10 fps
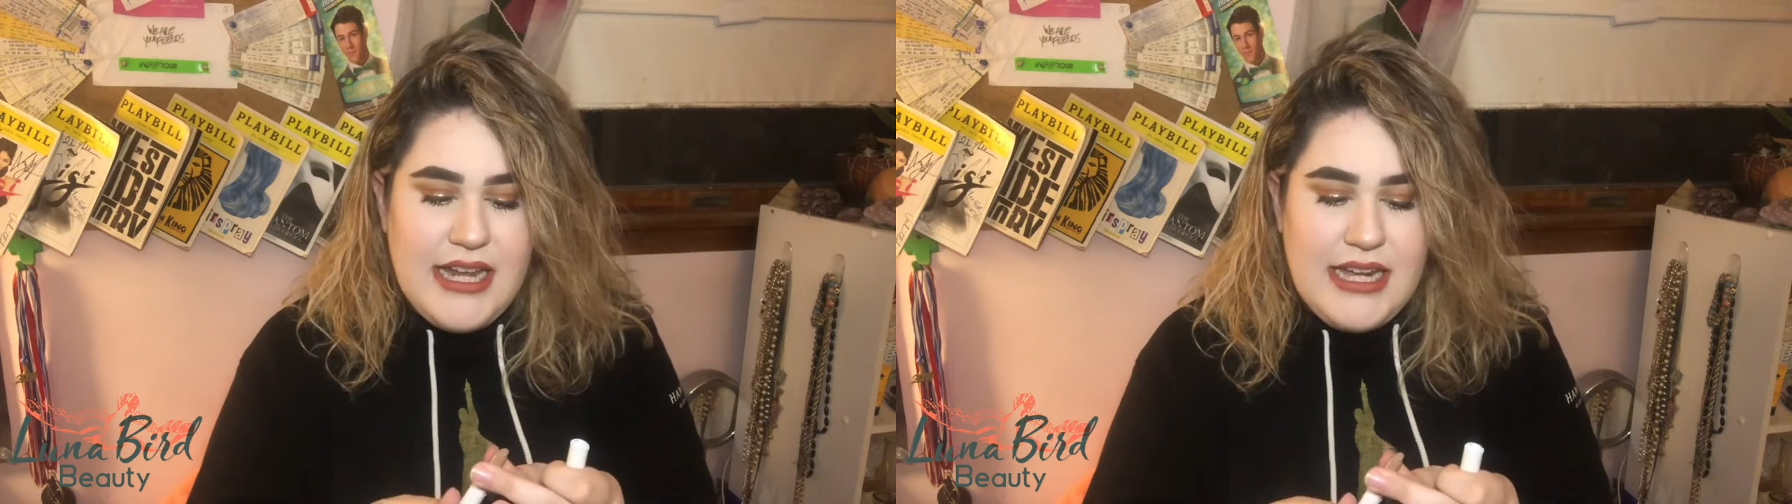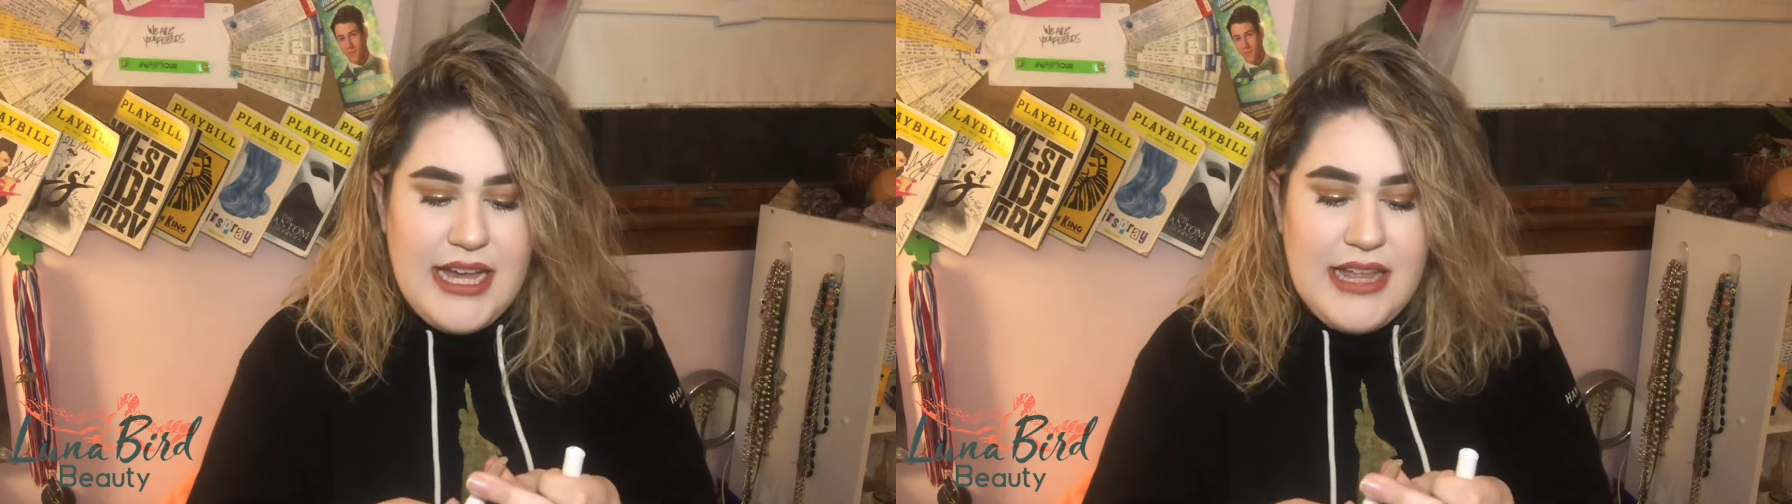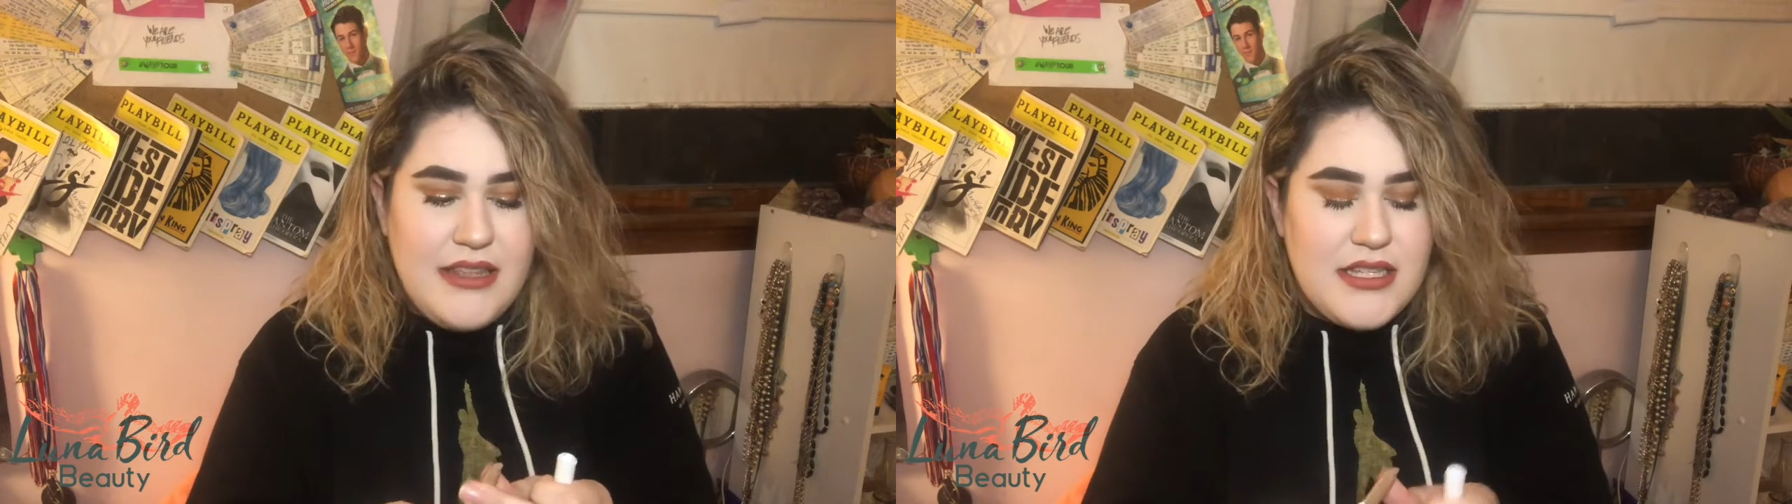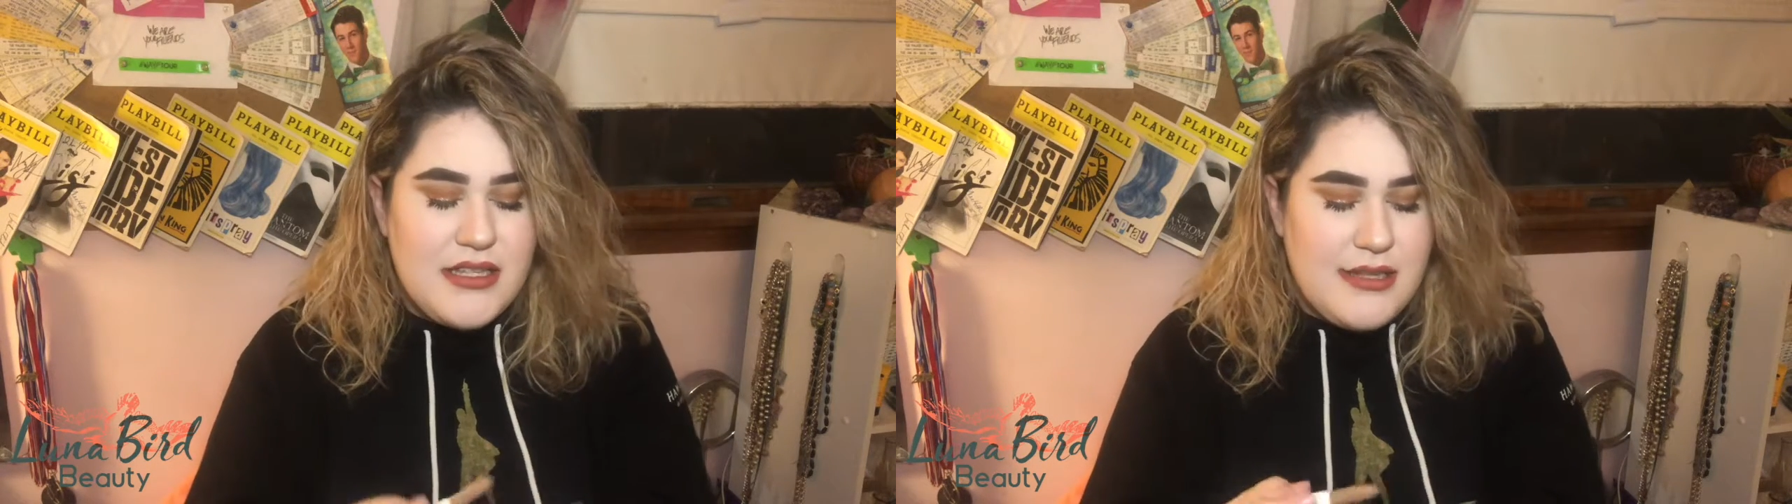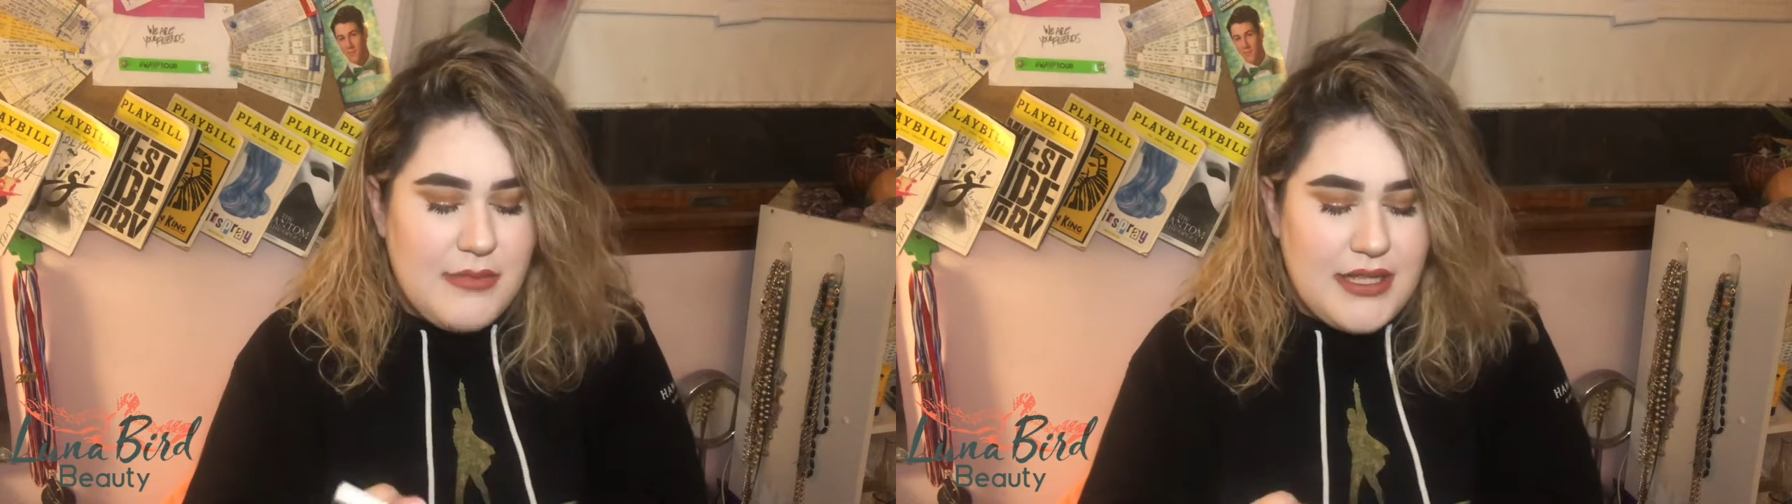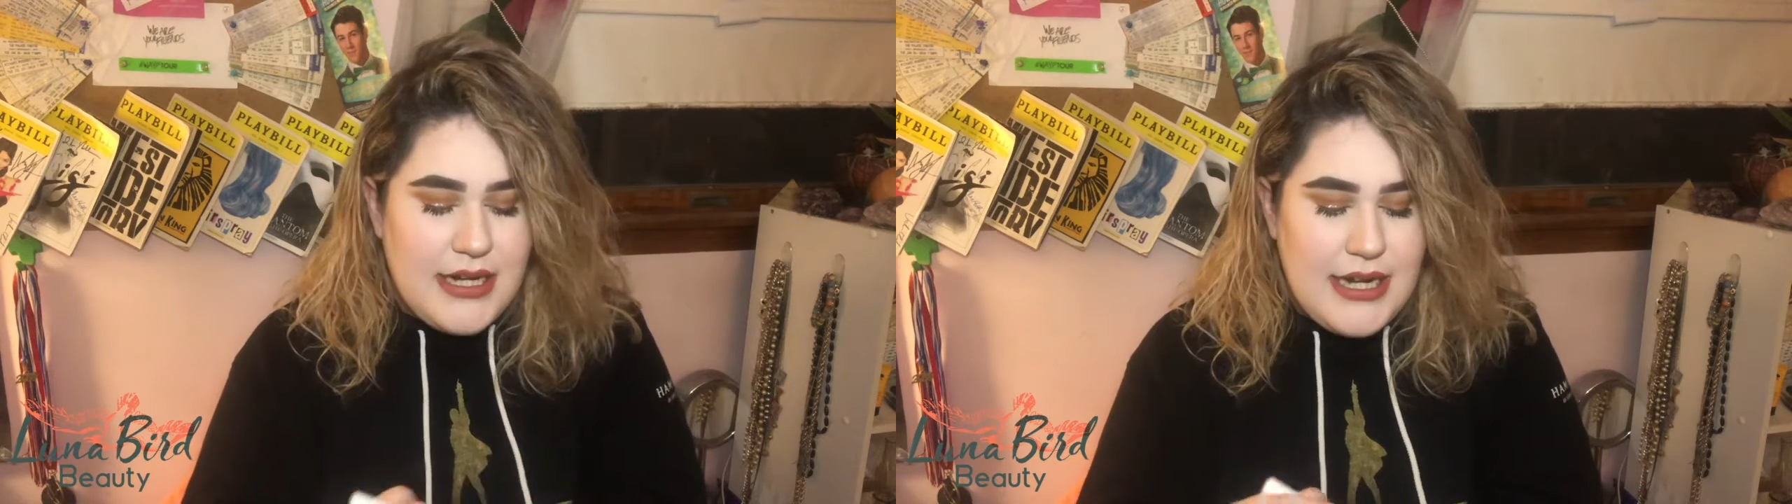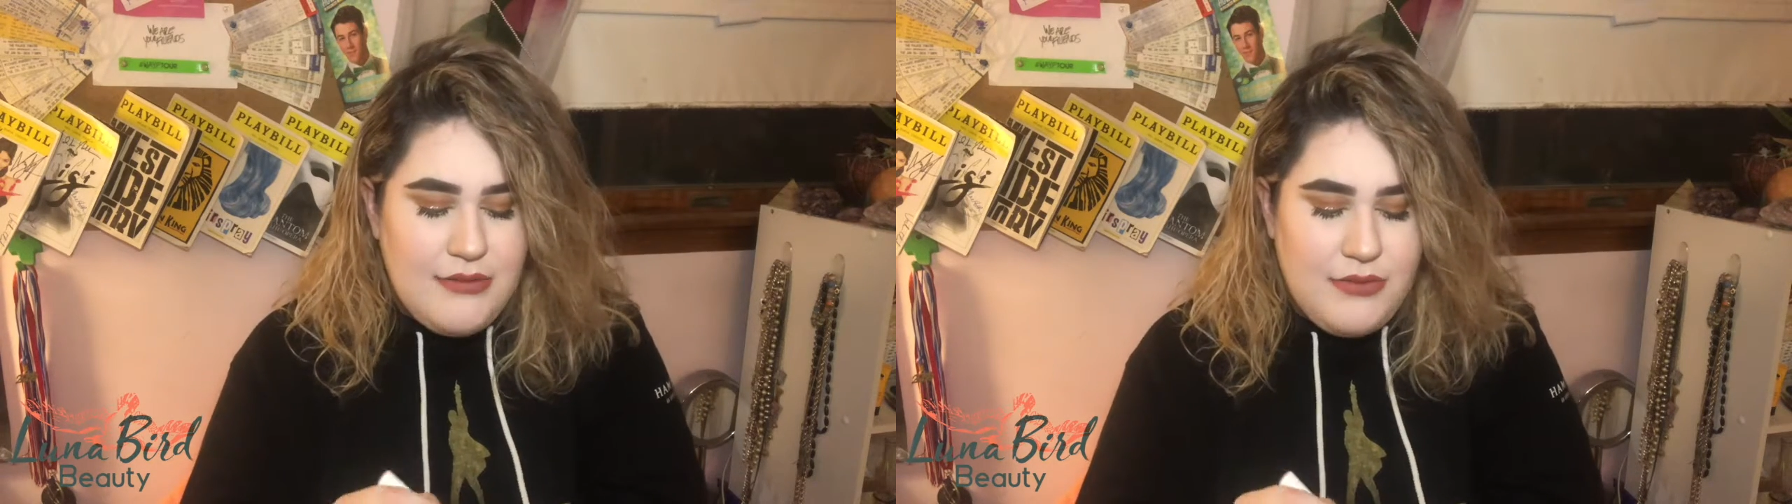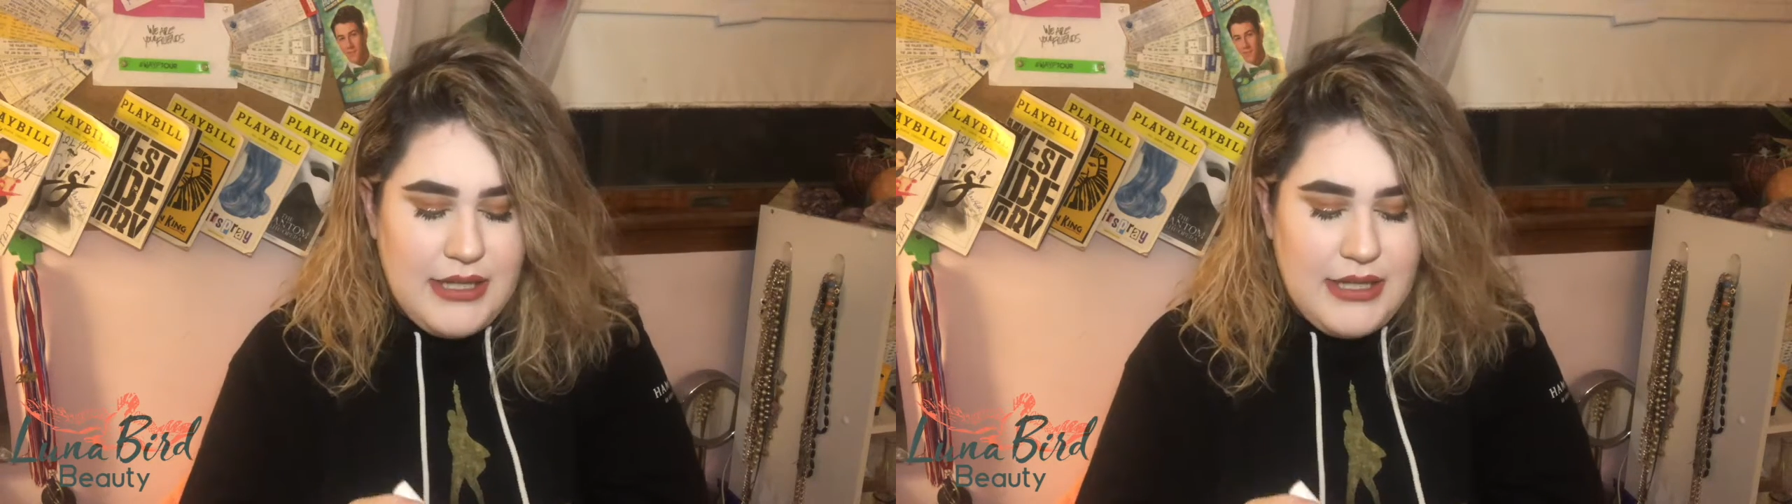and again, this is something that I had